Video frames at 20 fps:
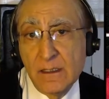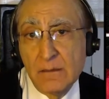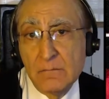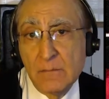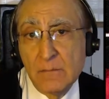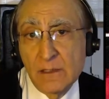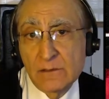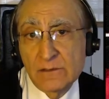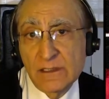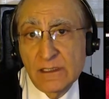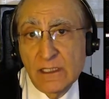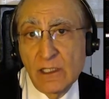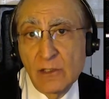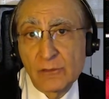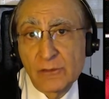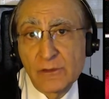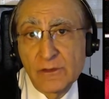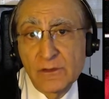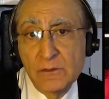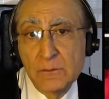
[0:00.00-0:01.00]

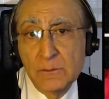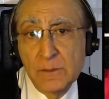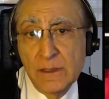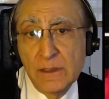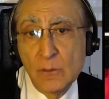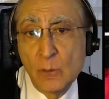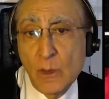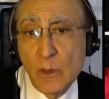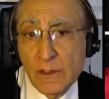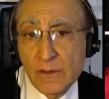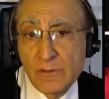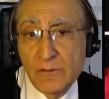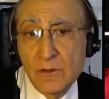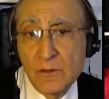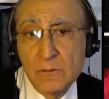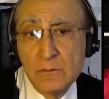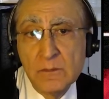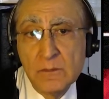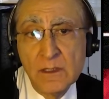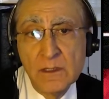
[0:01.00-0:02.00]
multiculturalism being one of
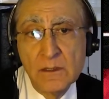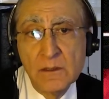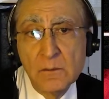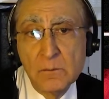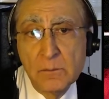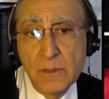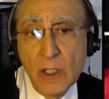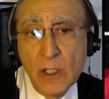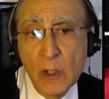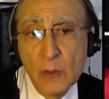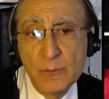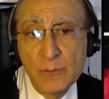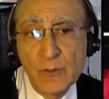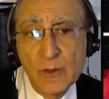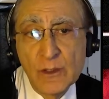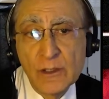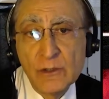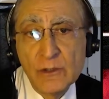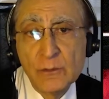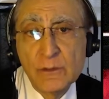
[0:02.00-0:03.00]
them, but
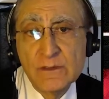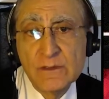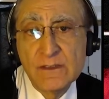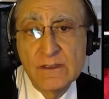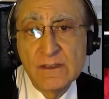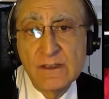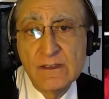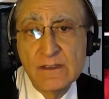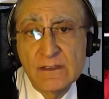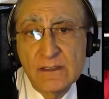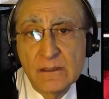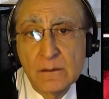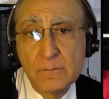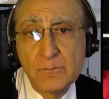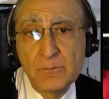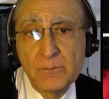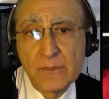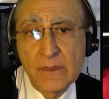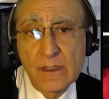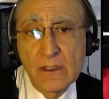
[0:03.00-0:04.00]
hopefully you can see some
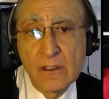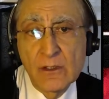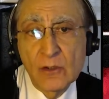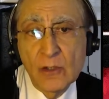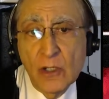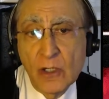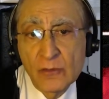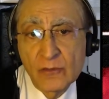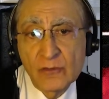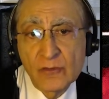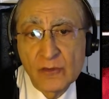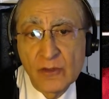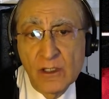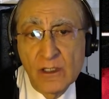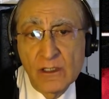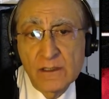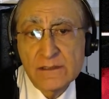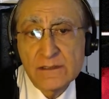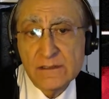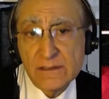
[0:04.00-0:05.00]

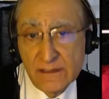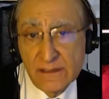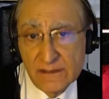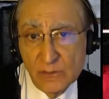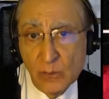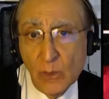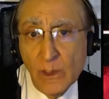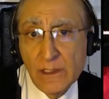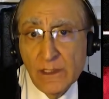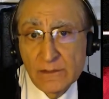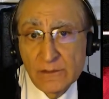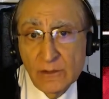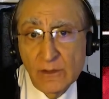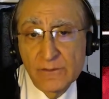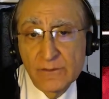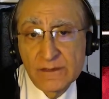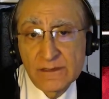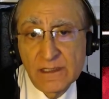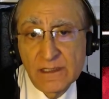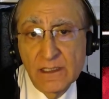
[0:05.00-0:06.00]
contrasts as well as
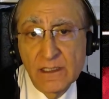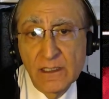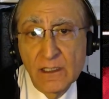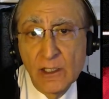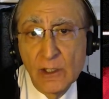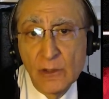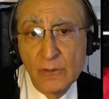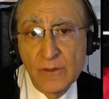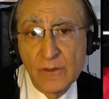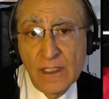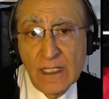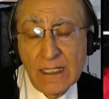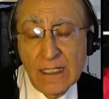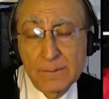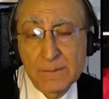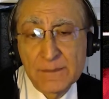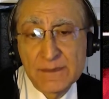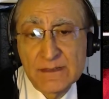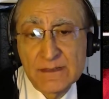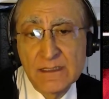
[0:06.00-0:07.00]
obviously
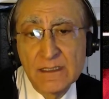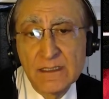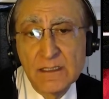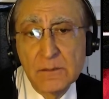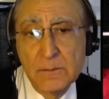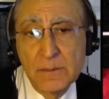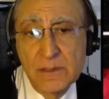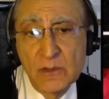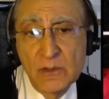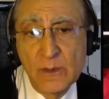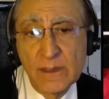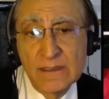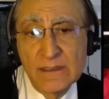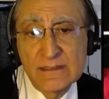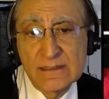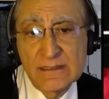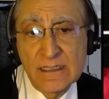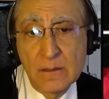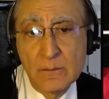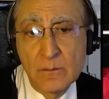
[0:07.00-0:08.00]
overlaps between
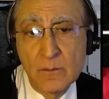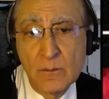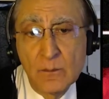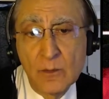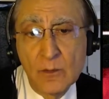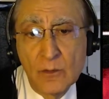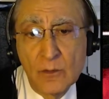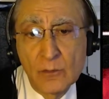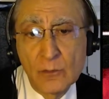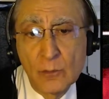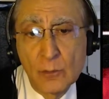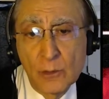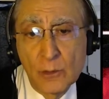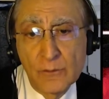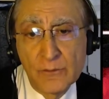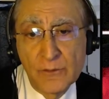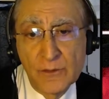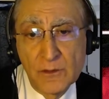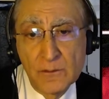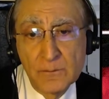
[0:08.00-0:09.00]
some or all
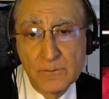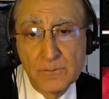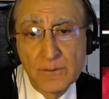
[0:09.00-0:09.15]
of them.